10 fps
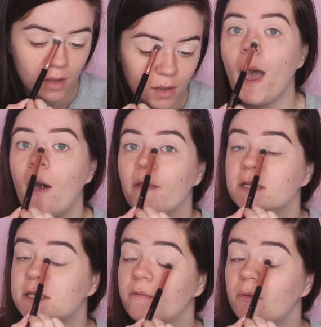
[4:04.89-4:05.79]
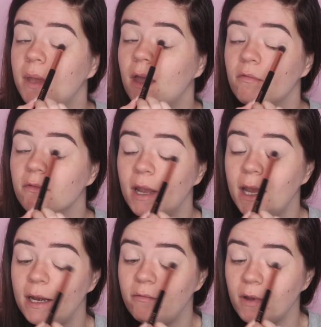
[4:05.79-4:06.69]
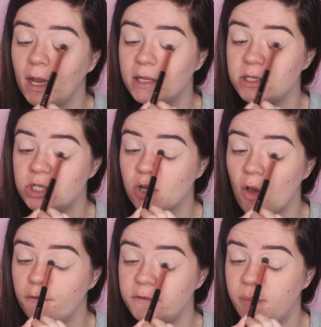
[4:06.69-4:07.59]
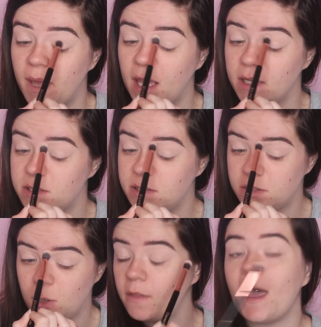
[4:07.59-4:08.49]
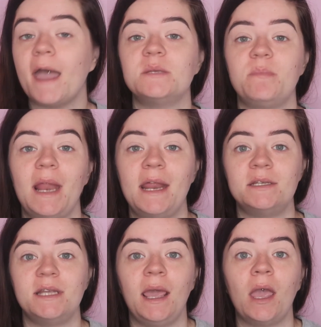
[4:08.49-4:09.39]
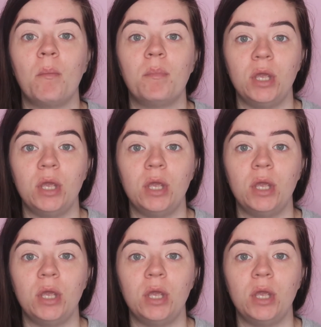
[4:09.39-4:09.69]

Wow, that's given me a really soft base that is blending